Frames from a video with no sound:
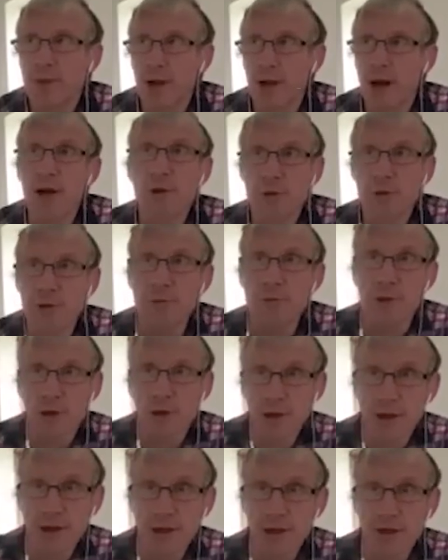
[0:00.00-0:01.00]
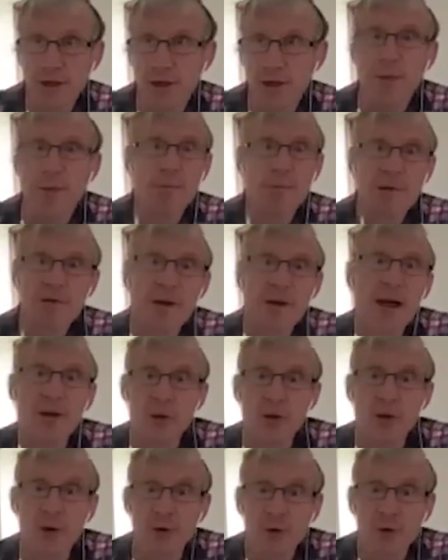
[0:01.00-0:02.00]
ultimately the number of
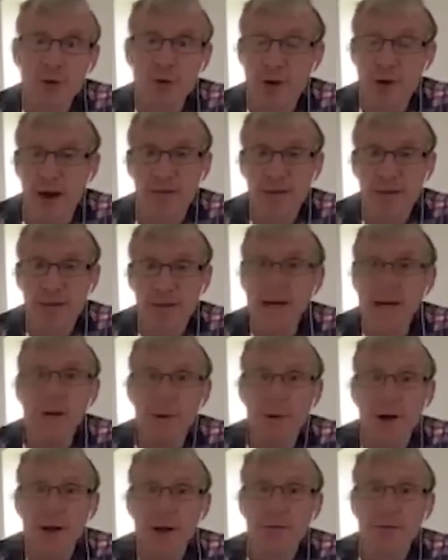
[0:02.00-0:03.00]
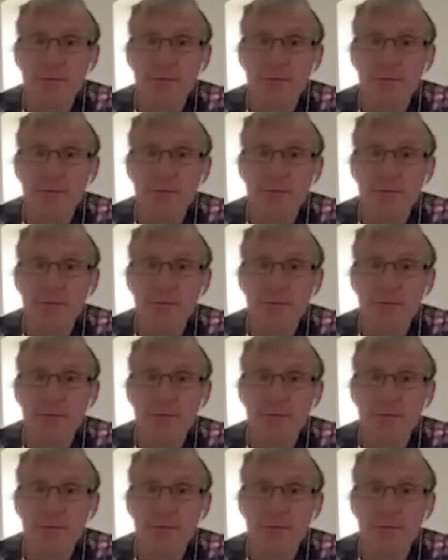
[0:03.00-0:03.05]
hedgehogs you have anywhere